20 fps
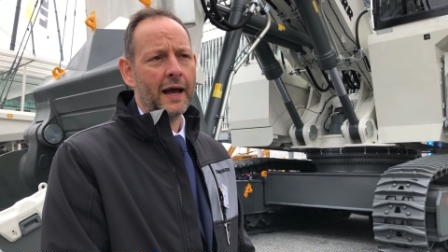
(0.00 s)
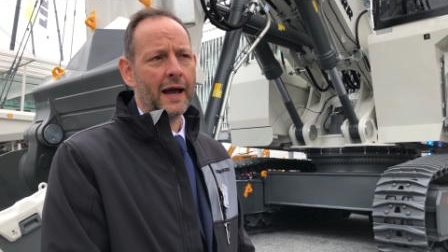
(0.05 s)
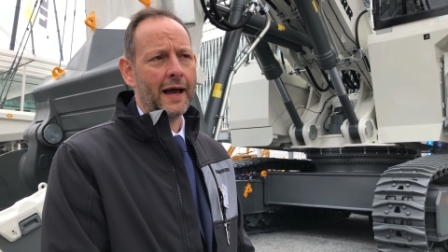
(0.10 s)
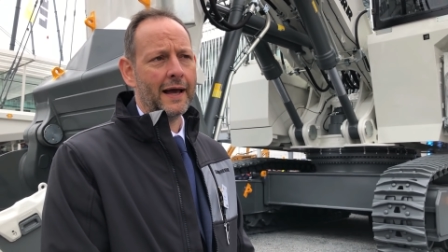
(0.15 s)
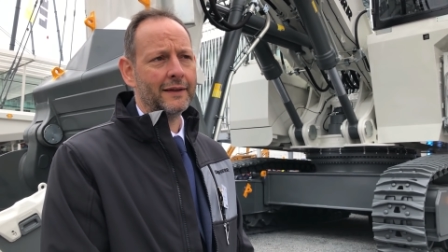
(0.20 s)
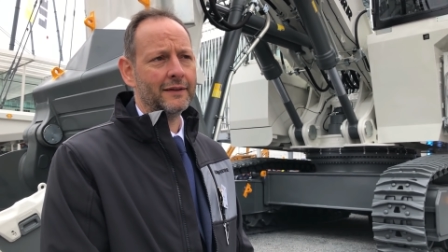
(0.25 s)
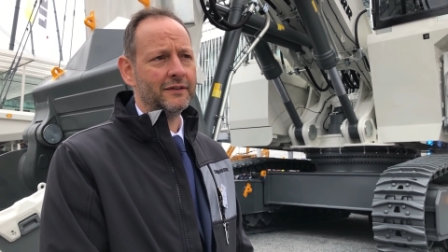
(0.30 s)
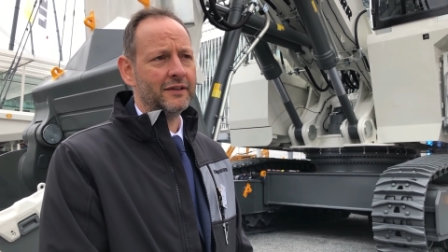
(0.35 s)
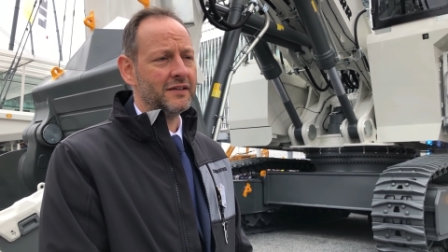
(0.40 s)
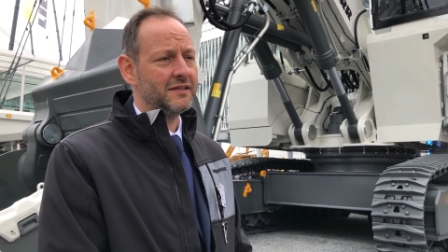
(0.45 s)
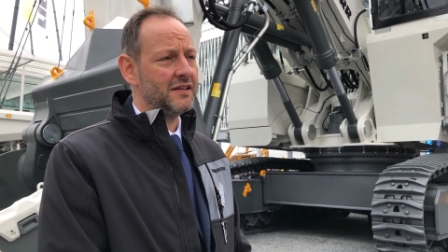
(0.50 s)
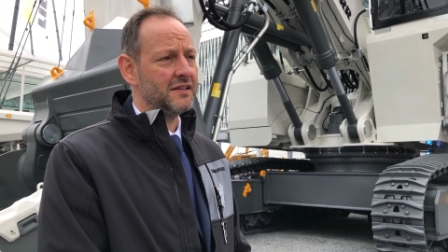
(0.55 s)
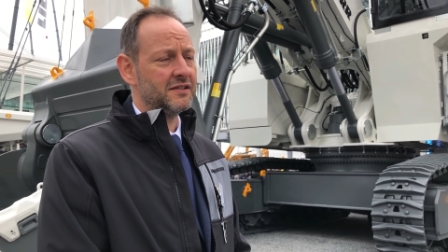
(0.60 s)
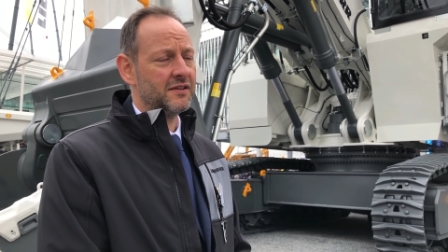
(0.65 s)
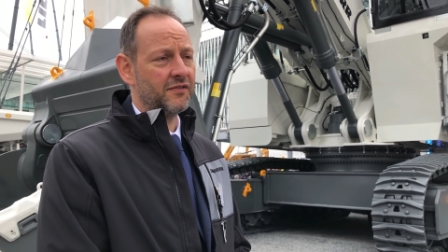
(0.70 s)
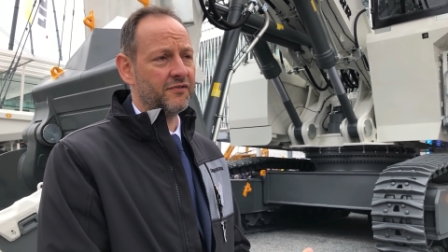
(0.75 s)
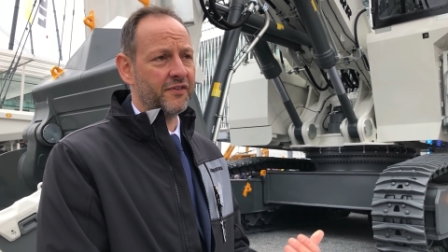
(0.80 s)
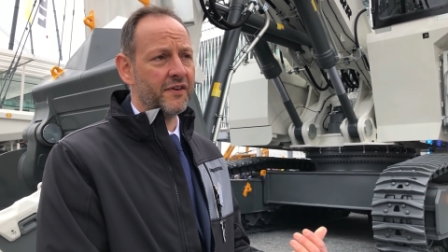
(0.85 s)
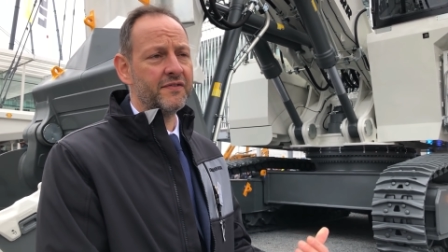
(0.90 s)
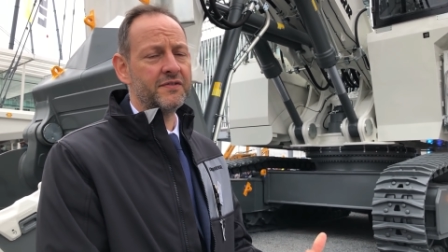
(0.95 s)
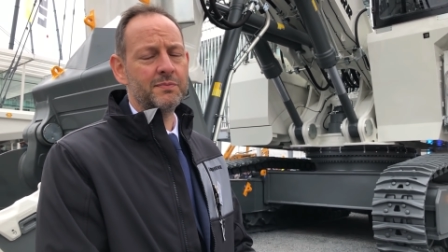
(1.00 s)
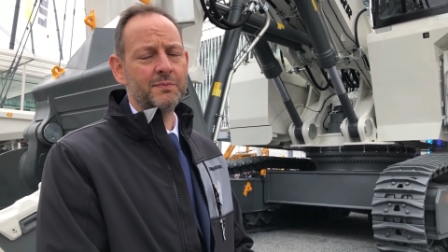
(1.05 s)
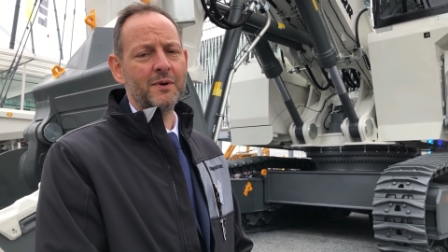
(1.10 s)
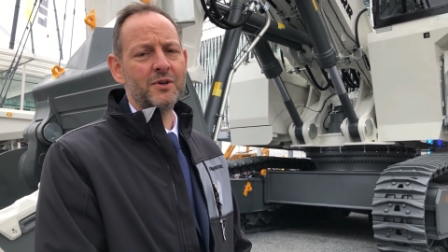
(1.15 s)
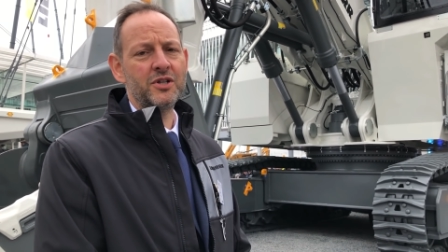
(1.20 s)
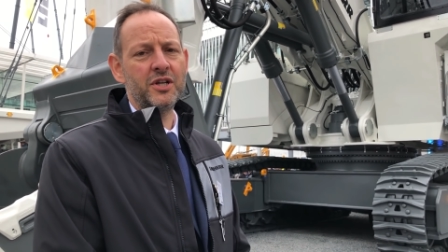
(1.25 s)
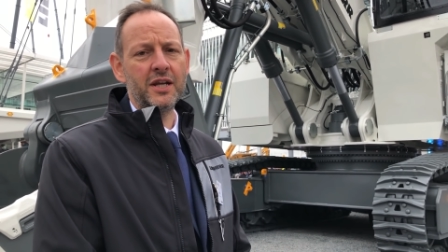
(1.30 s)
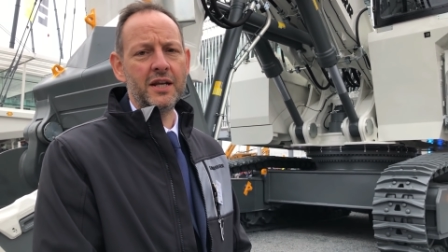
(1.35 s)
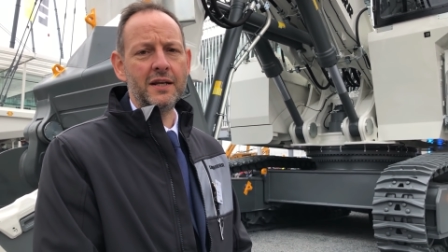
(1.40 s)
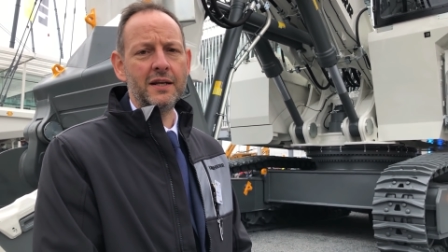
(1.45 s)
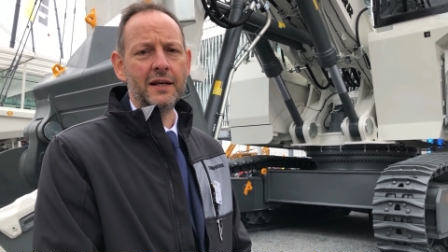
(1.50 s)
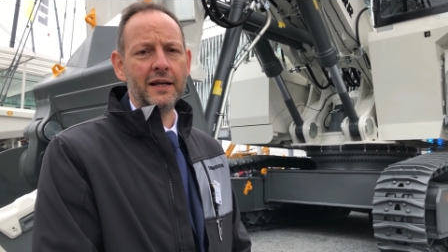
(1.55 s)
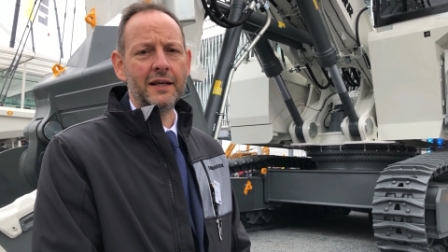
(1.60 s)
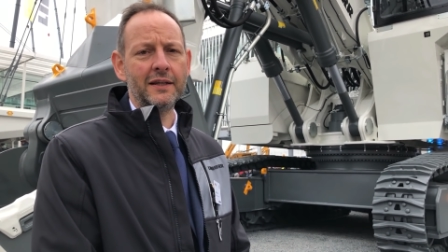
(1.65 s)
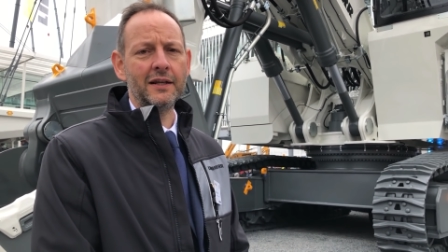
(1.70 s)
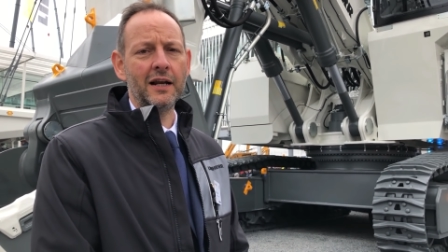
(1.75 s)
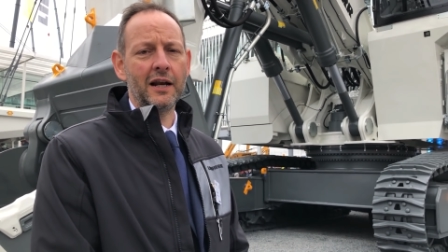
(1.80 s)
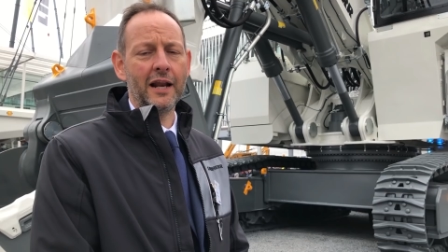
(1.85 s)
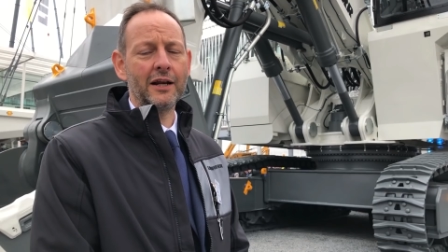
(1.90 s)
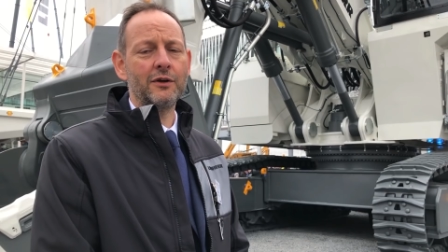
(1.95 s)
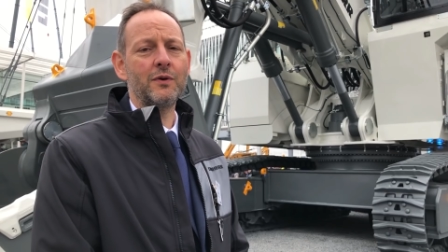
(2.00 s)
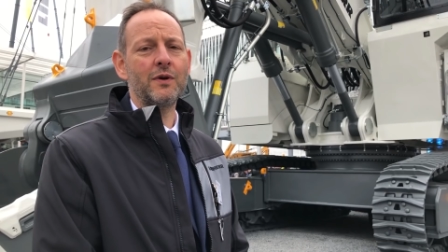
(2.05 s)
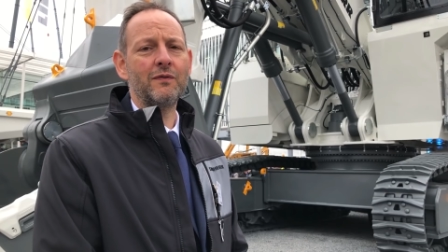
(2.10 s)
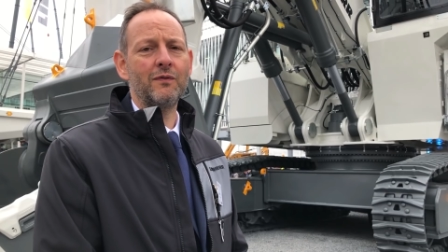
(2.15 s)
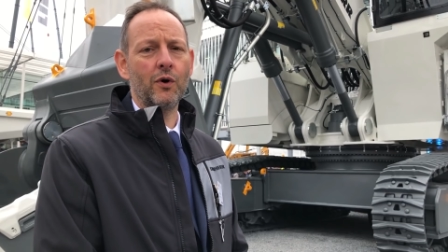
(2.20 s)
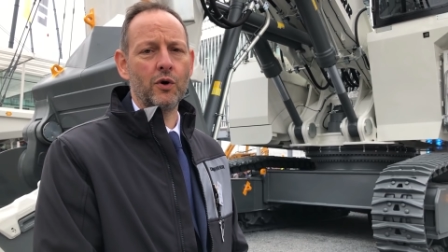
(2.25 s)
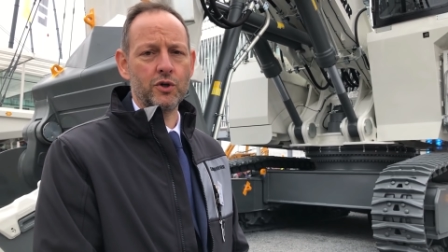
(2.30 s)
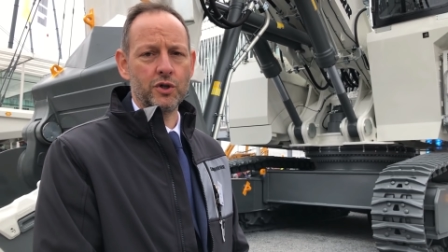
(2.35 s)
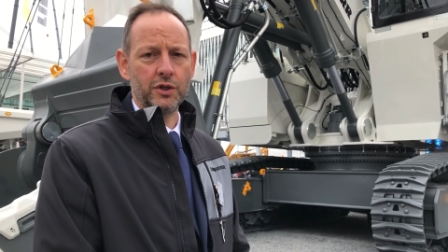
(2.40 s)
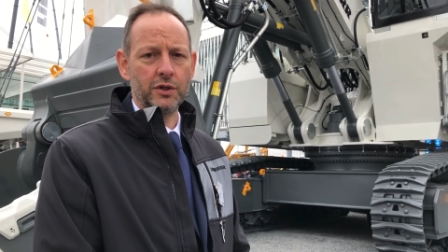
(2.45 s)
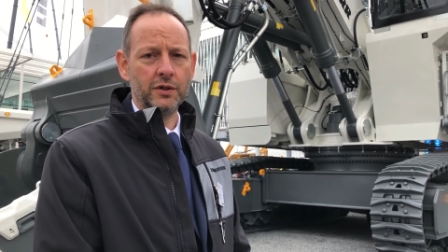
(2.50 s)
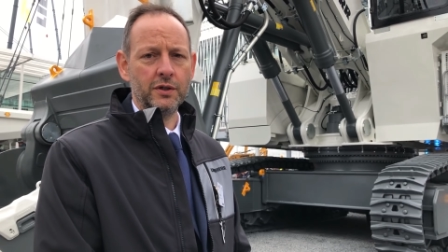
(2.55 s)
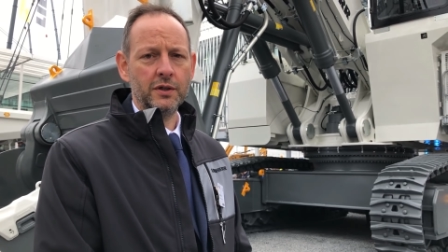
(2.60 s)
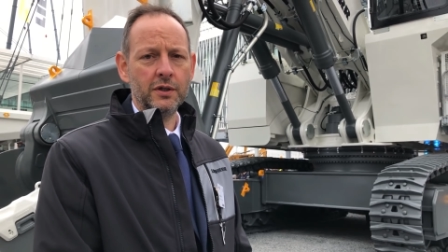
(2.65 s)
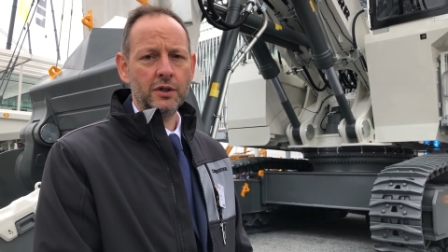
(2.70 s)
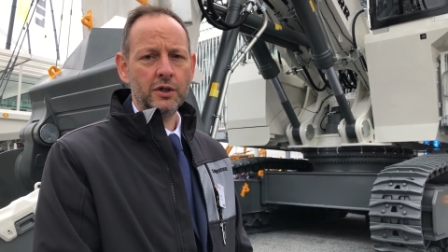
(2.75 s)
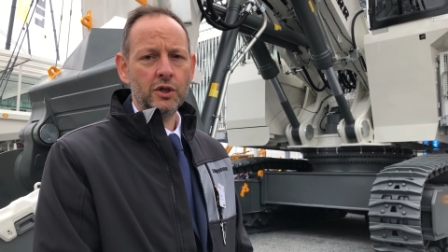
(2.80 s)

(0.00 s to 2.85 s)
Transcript: and this is the fifth machine in electric version.